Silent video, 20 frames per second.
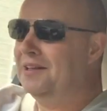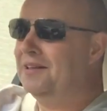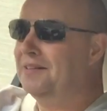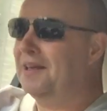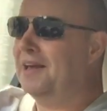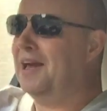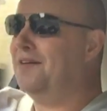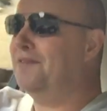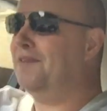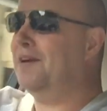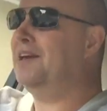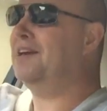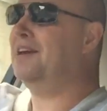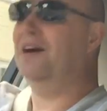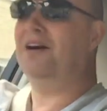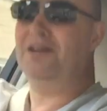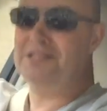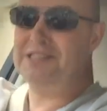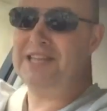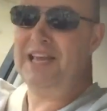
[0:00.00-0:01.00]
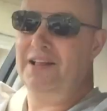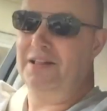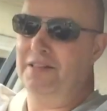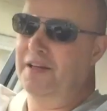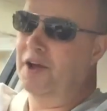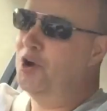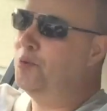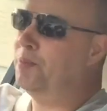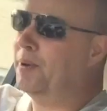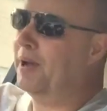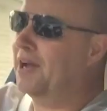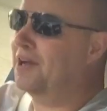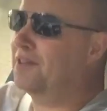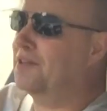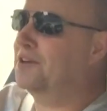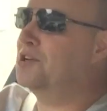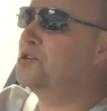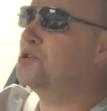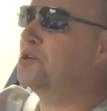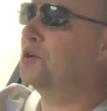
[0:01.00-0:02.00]
They have a cartel, OPEC,
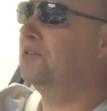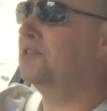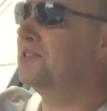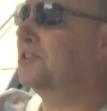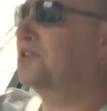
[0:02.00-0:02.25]
that controls